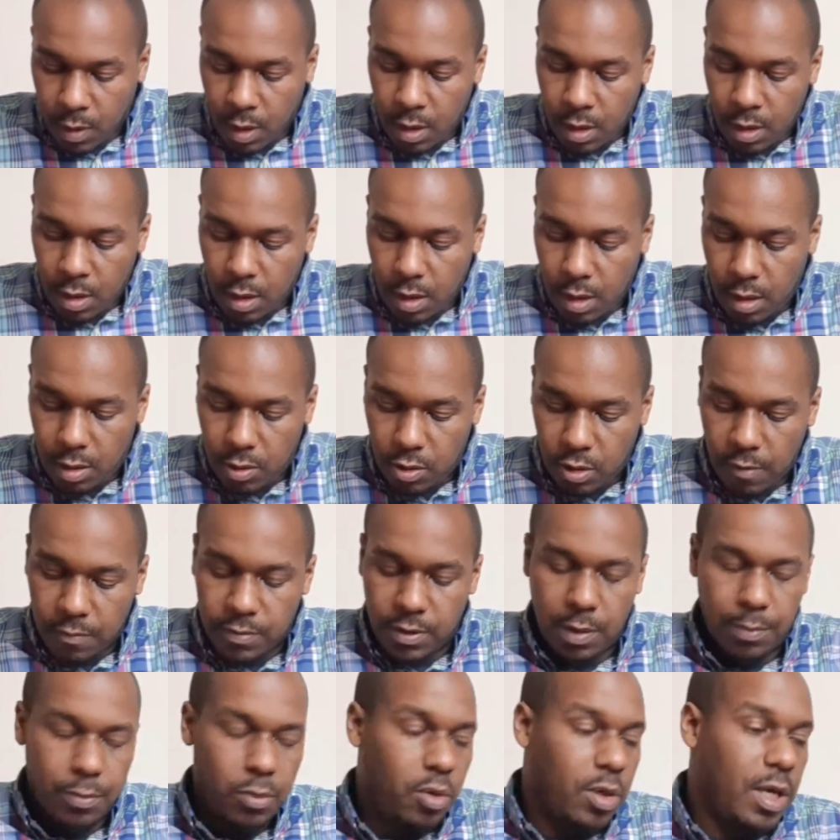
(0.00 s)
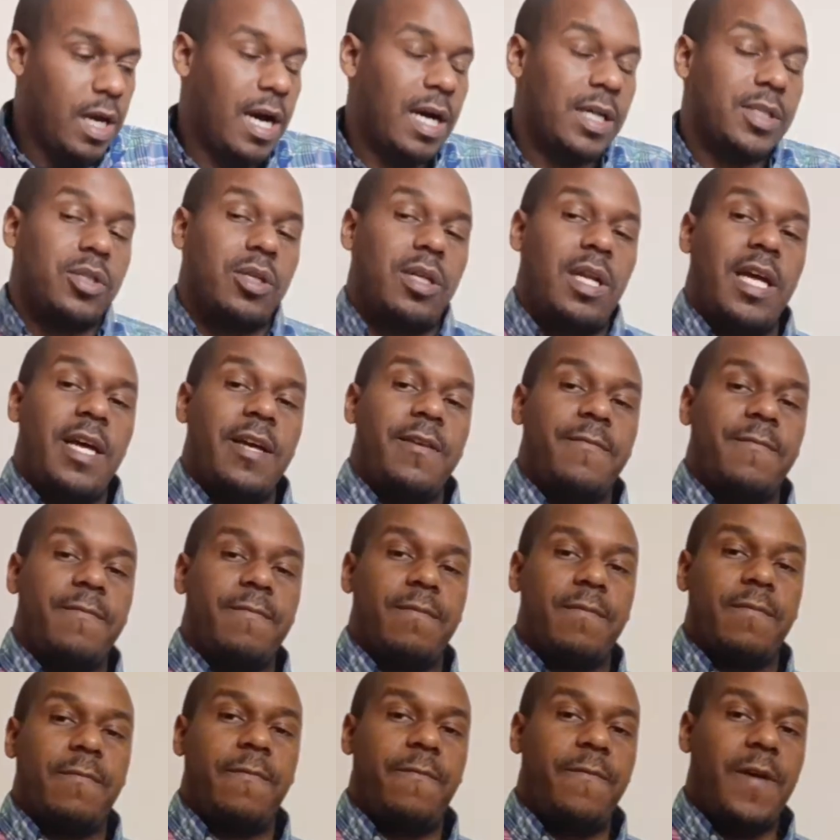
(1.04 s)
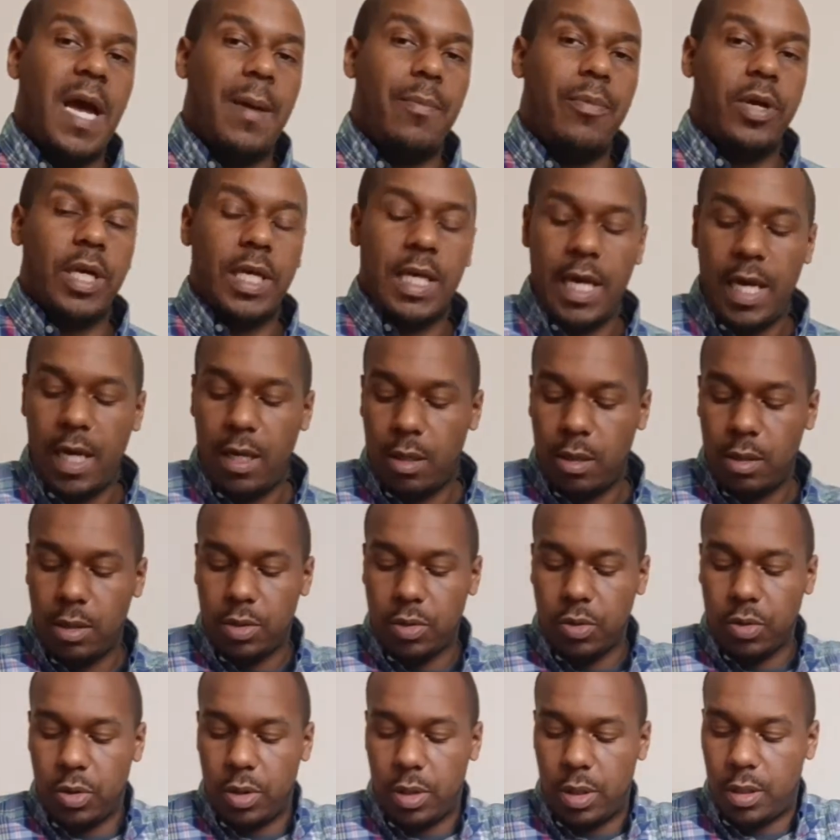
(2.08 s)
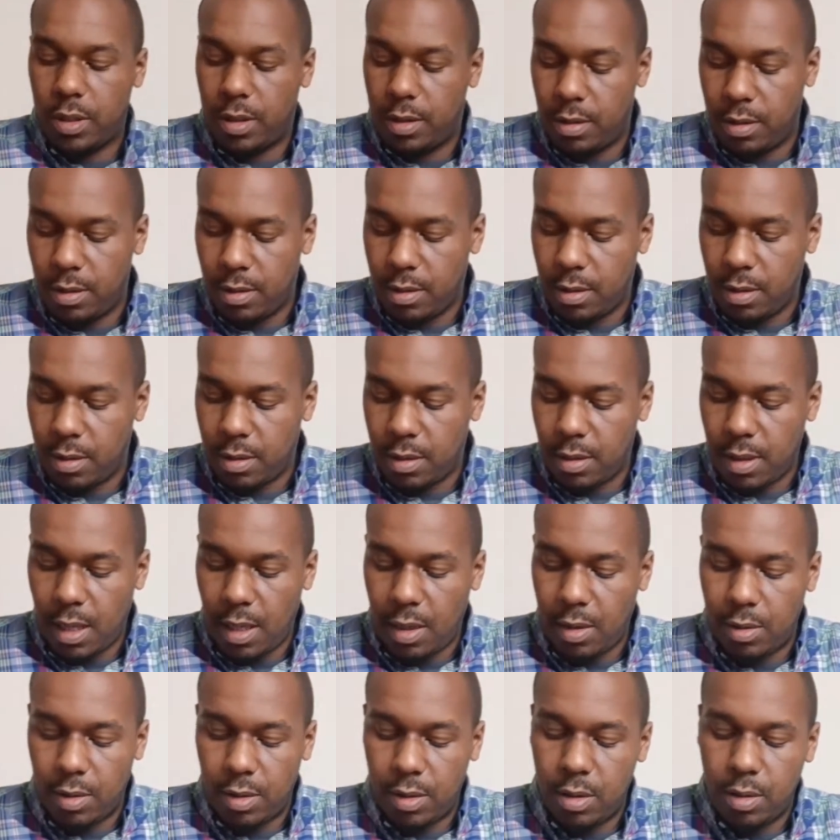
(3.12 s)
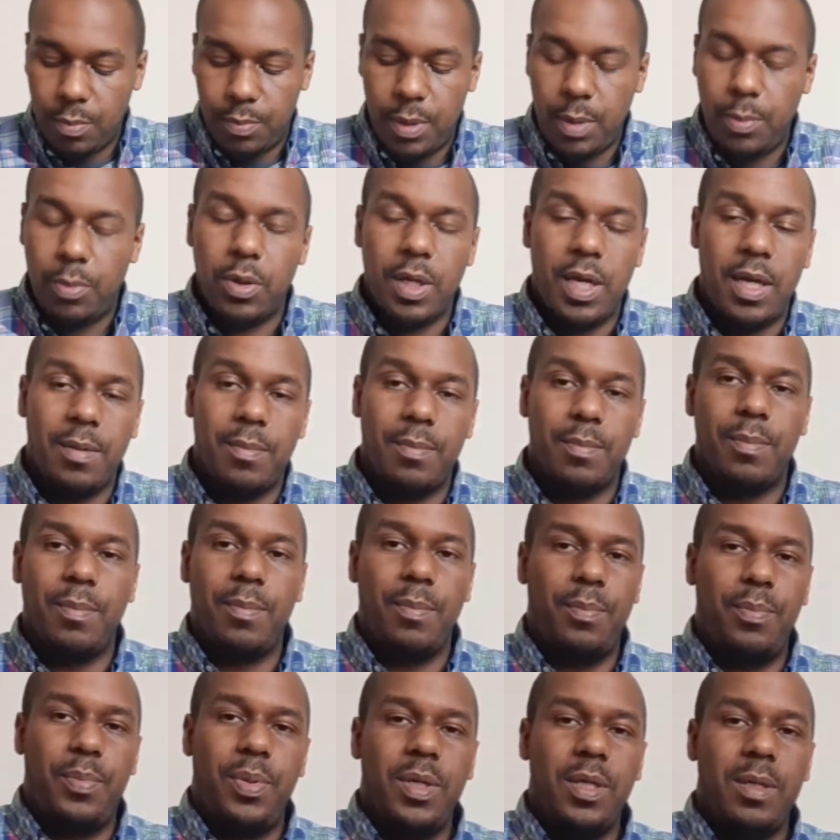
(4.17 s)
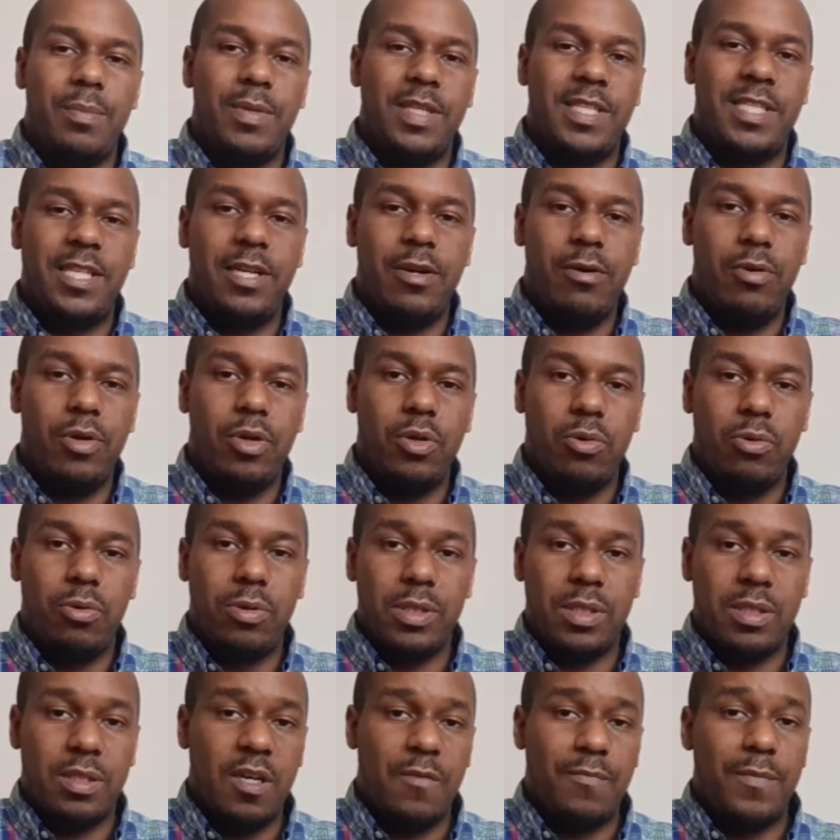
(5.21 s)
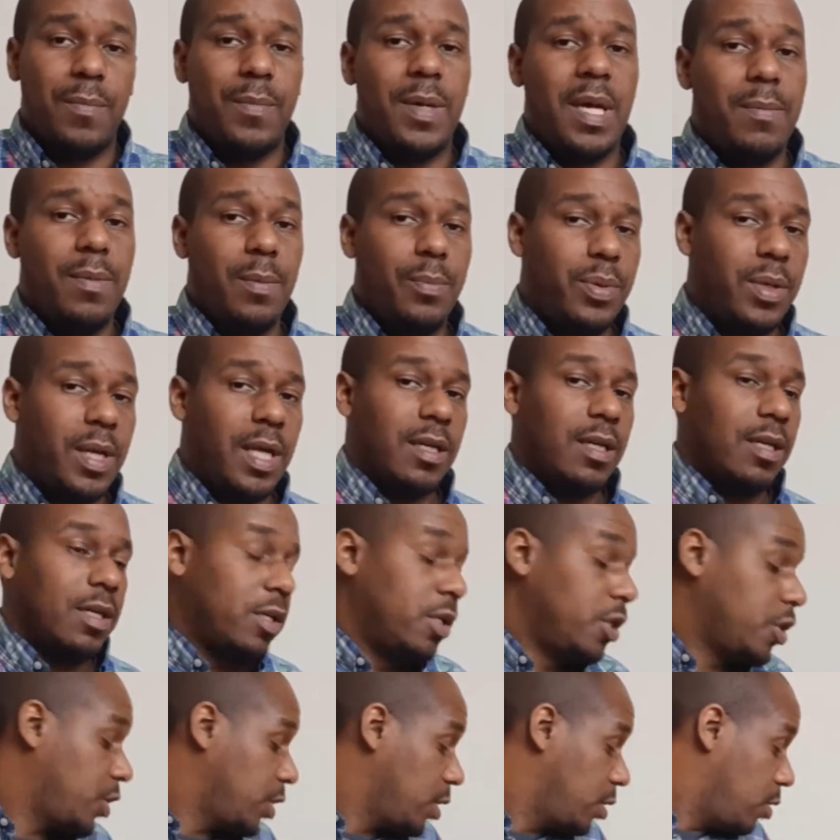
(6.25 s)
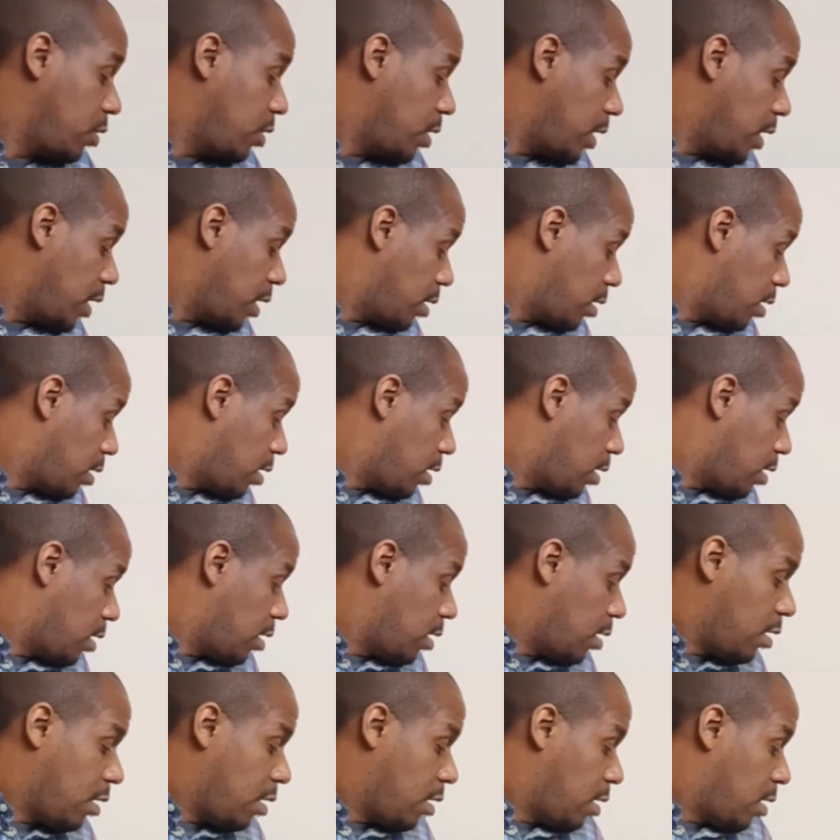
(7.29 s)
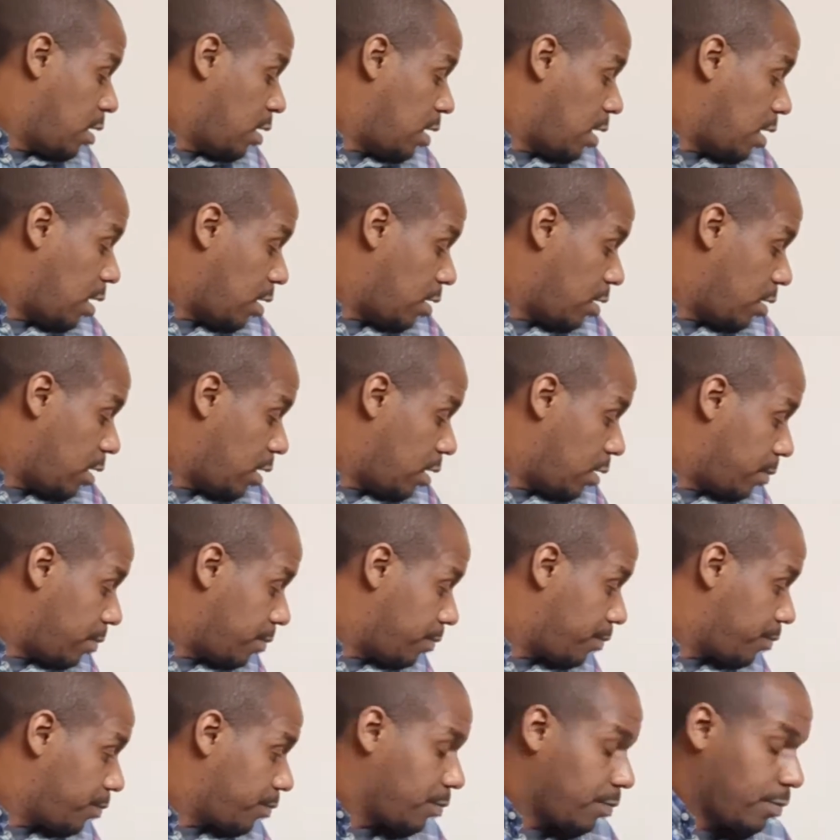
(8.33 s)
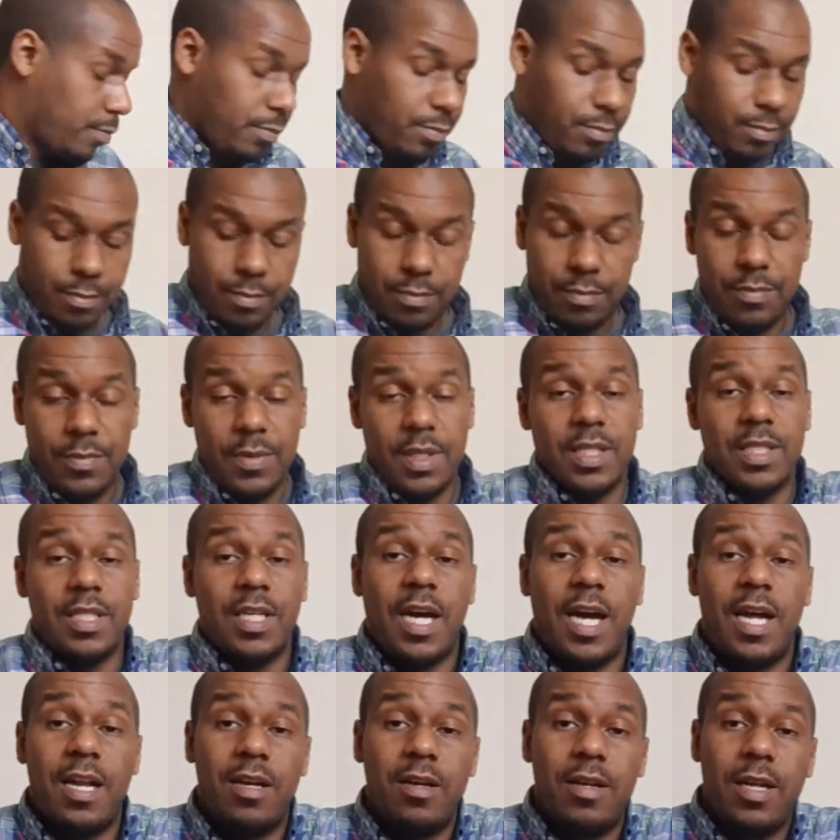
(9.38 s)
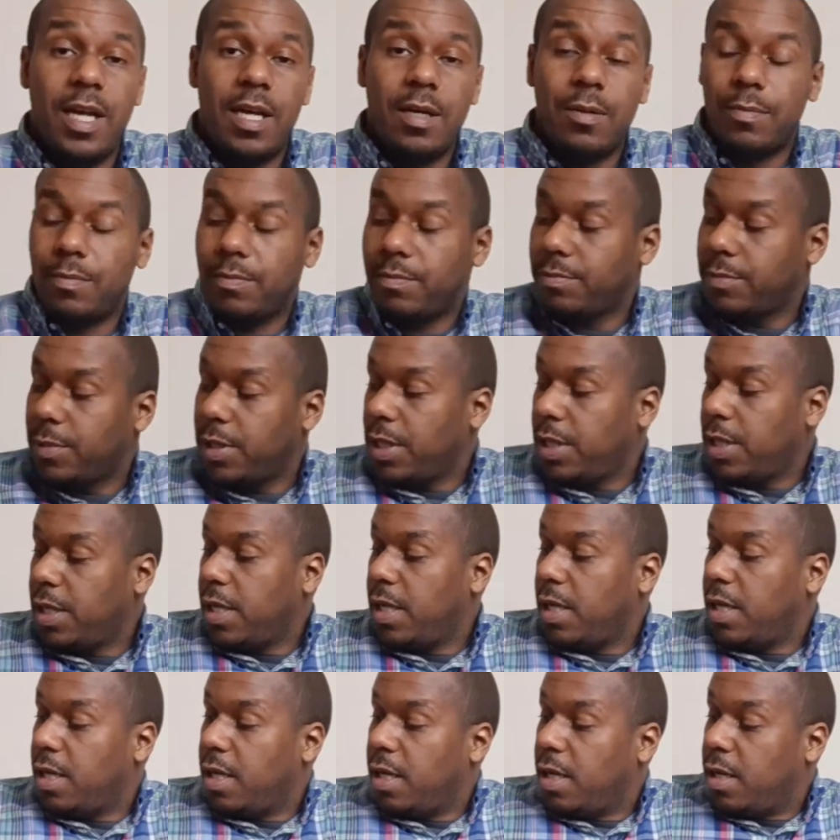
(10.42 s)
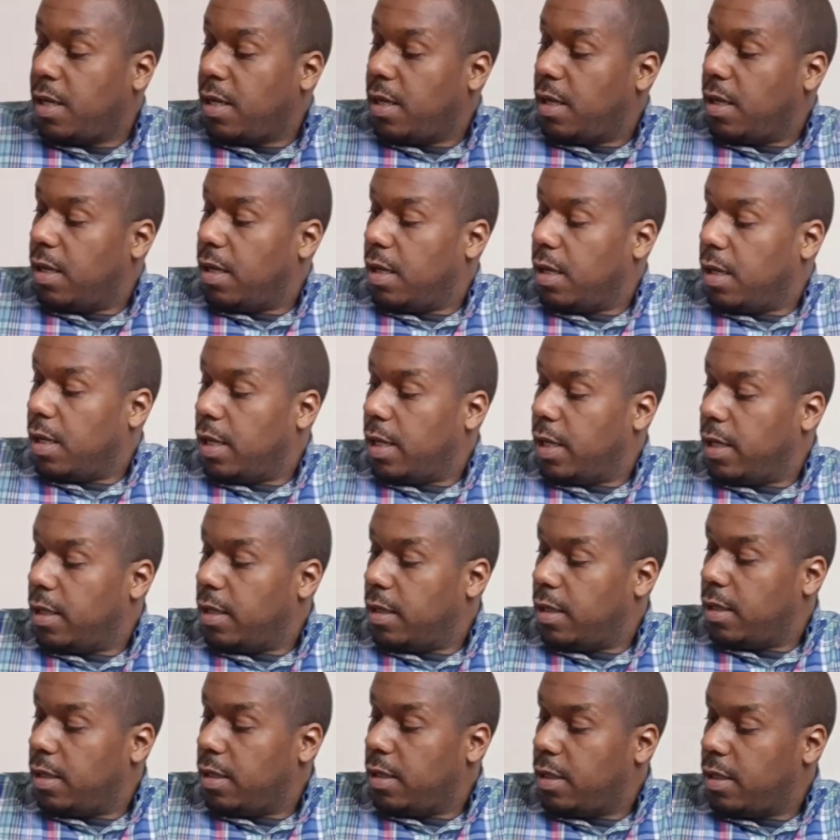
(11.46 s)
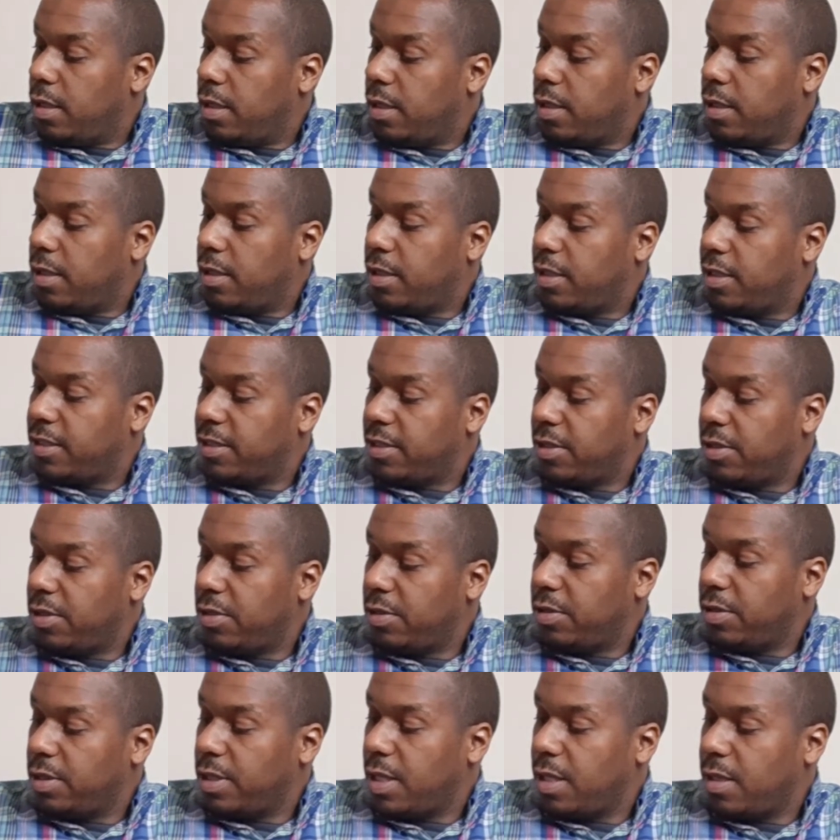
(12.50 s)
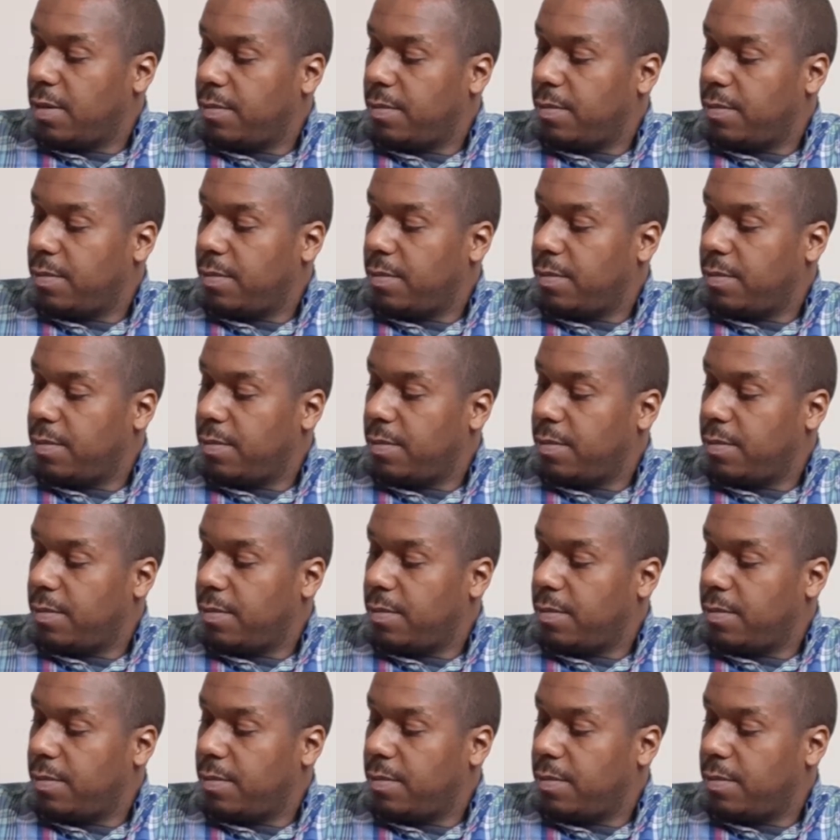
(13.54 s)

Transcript: I don't know if some of you guys are like fabricators or, I don't know, people that put material on stuff, but maybe put like a cushion on there. I don't know. Alright, so yeah.